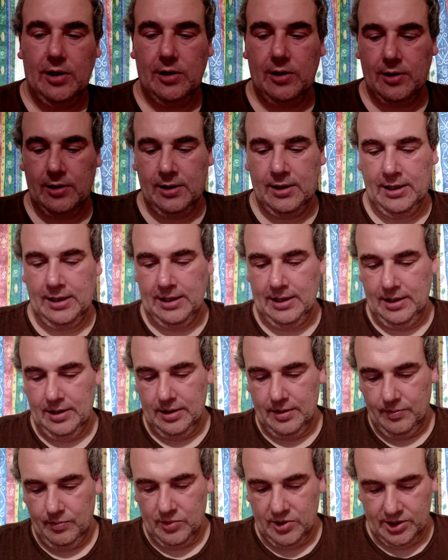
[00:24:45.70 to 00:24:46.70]
art.
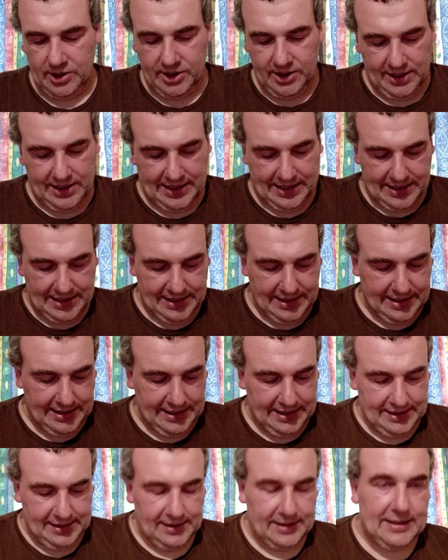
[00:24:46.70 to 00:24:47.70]
And what do you get
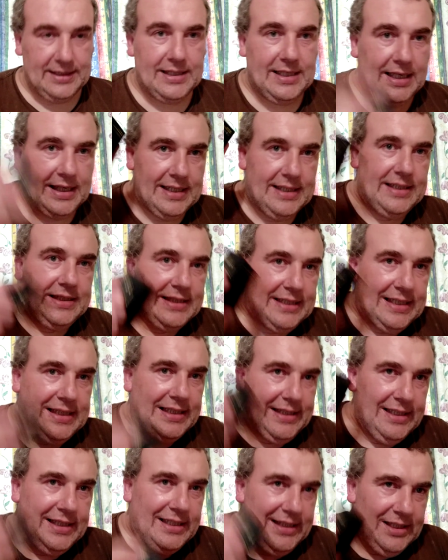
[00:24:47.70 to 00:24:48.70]
in it? Again, I
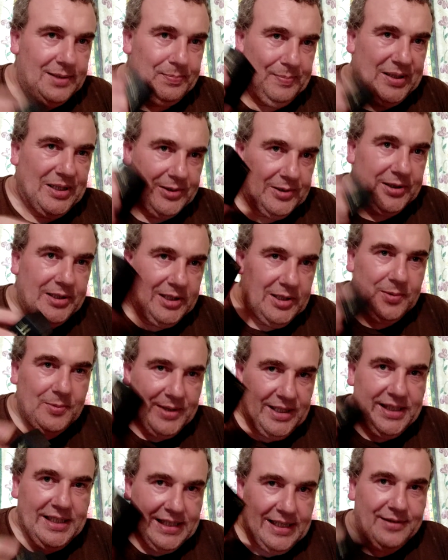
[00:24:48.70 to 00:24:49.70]
hate these boxes
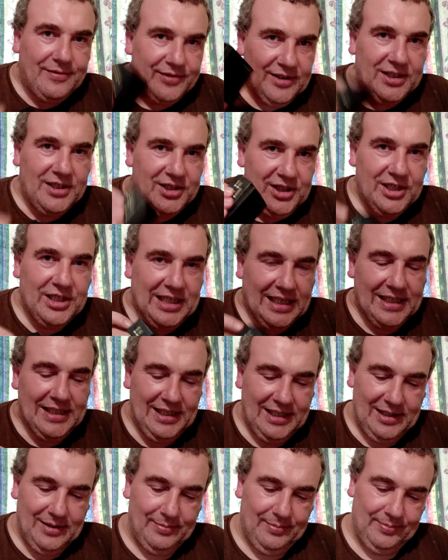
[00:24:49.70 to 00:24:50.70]
where you have to
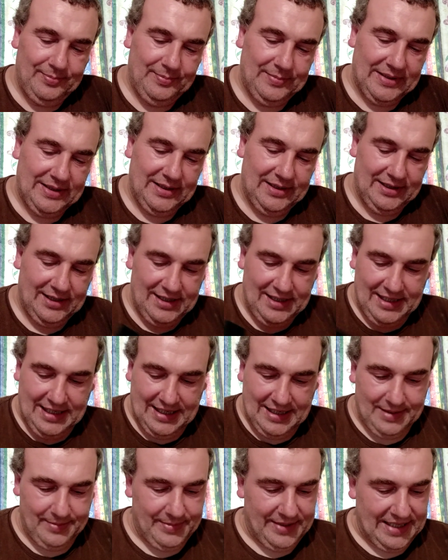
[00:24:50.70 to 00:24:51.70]
shake them to
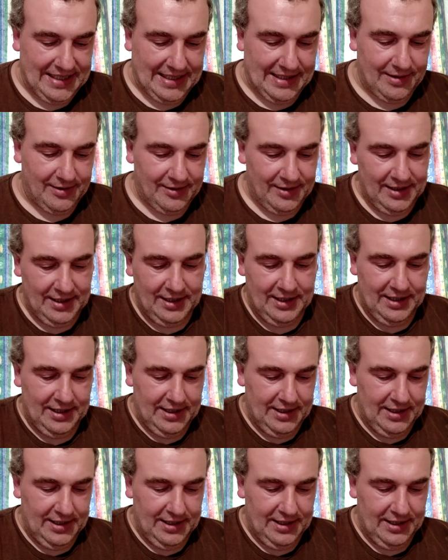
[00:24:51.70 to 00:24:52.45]
get them out.